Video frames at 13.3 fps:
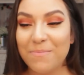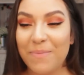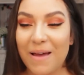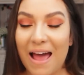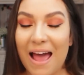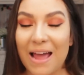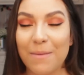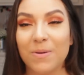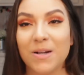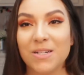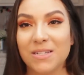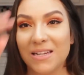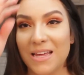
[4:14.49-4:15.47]
but I
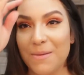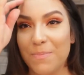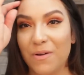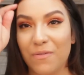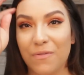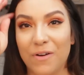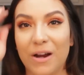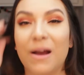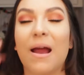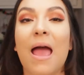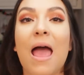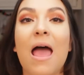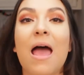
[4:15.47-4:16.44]
personally prefer